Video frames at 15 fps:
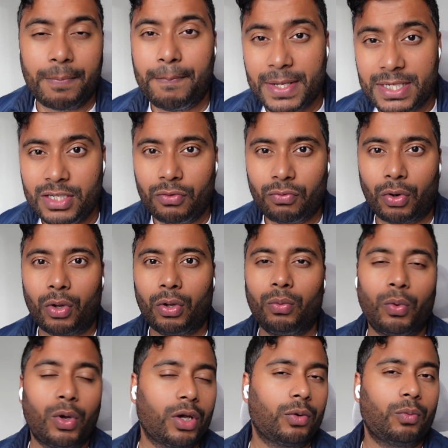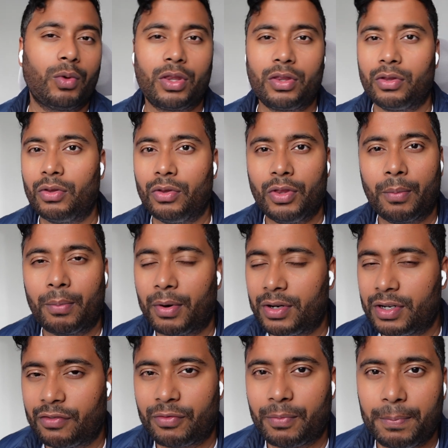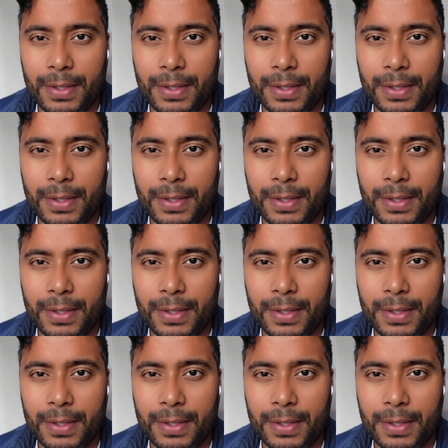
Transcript: busy role working with a number of different